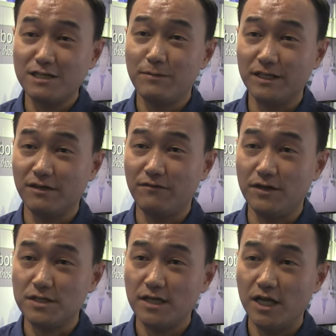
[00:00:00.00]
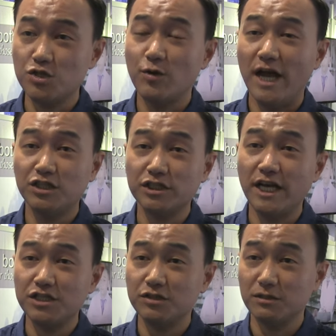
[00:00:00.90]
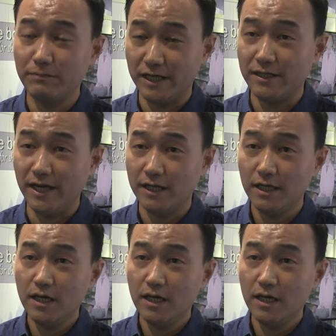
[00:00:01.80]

that's a big difference. And so education is a big thing.